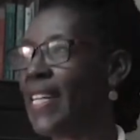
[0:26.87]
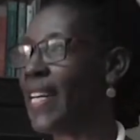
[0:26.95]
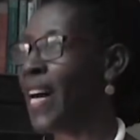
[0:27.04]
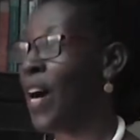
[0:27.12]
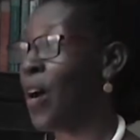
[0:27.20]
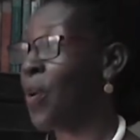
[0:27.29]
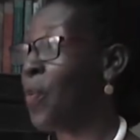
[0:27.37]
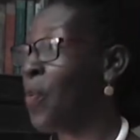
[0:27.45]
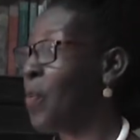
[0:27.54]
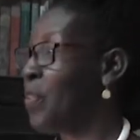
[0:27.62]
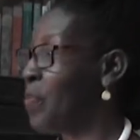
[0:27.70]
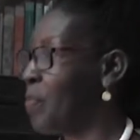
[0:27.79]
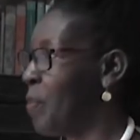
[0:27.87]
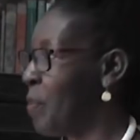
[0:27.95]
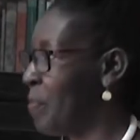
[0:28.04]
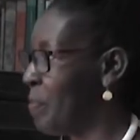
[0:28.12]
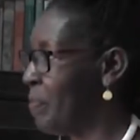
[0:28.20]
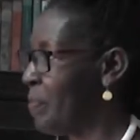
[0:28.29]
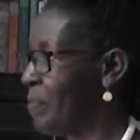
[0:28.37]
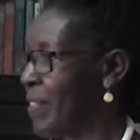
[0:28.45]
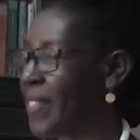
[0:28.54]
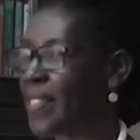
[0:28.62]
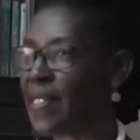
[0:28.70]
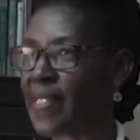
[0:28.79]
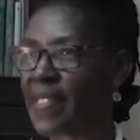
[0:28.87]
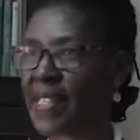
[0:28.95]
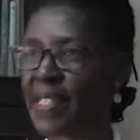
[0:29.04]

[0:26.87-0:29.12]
are cooked from. This is the